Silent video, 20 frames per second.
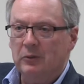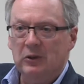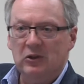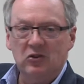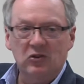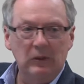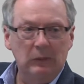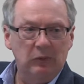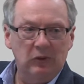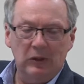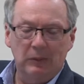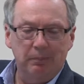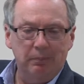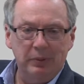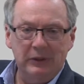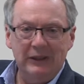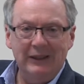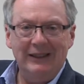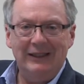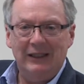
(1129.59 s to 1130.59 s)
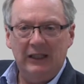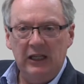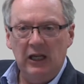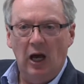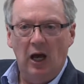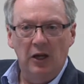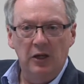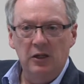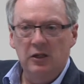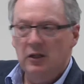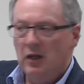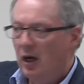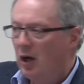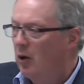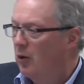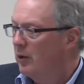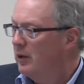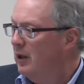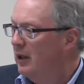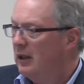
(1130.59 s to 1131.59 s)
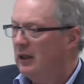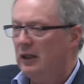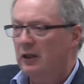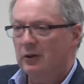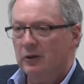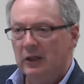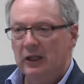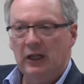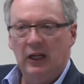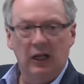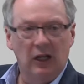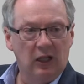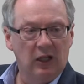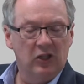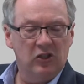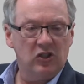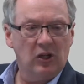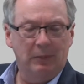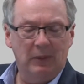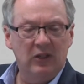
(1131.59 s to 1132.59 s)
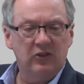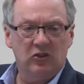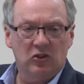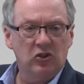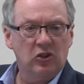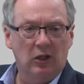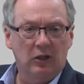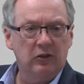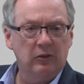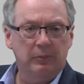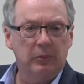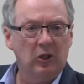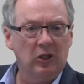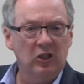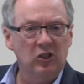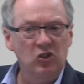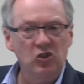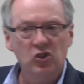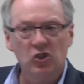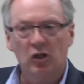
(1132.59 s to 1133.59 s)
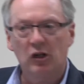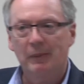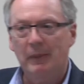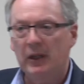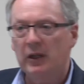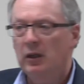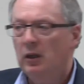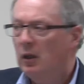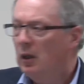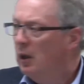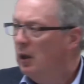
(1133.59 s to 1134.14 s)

which seems completely unknown here in English. I mean, it's a book in German.